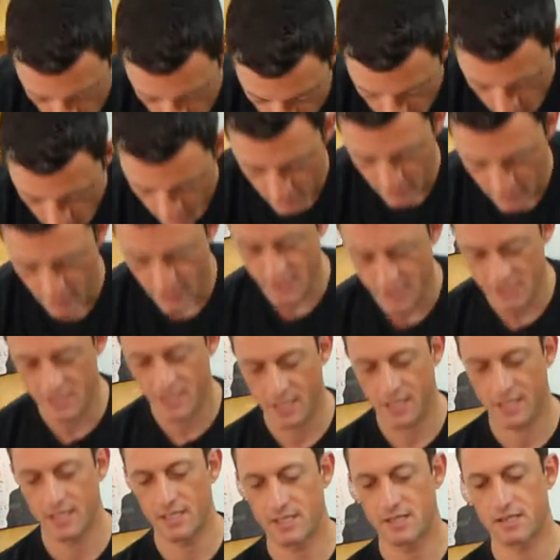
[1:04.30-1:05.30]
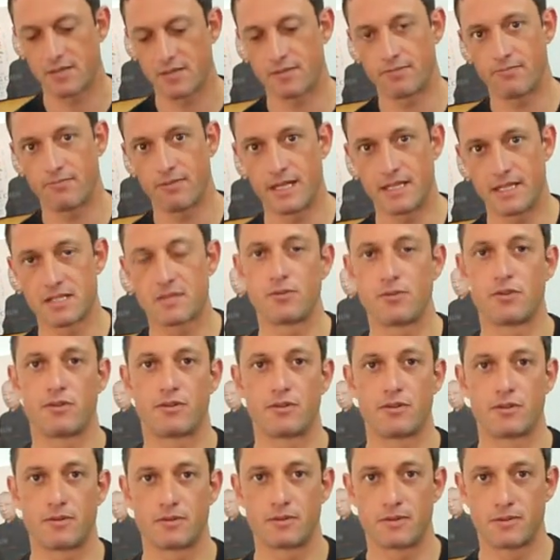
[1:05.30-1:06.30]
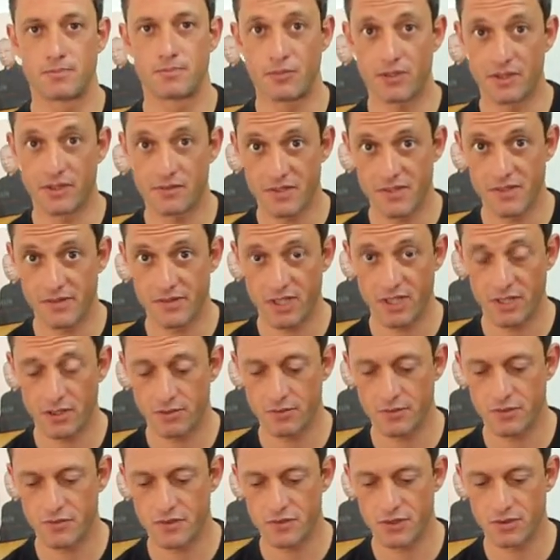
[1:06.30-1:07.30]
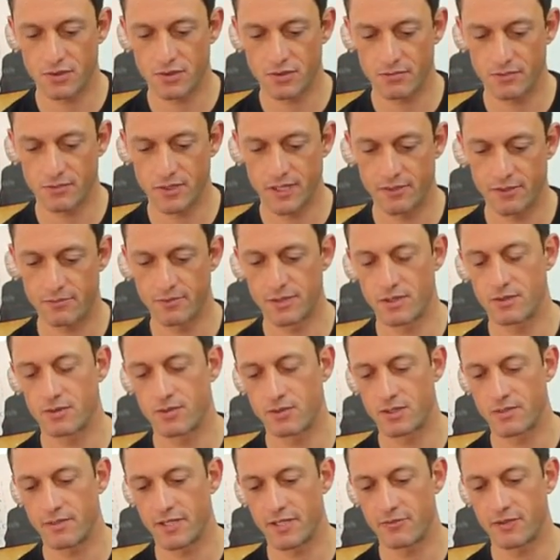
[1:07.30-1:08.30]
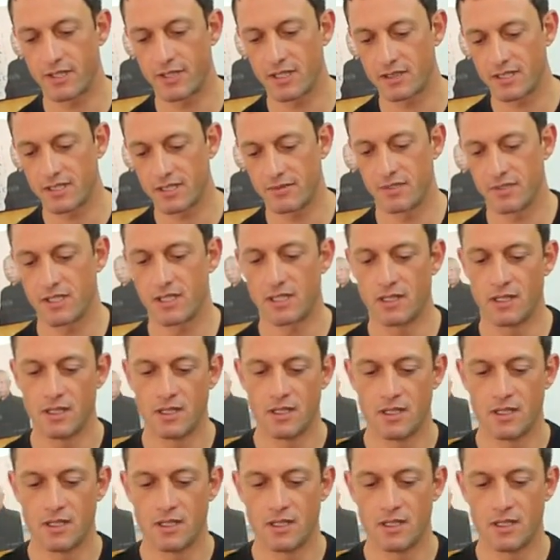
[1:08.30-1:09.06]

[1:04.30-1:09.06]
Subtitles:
or in this case, as per the previous video we've shot where we talked about relativity,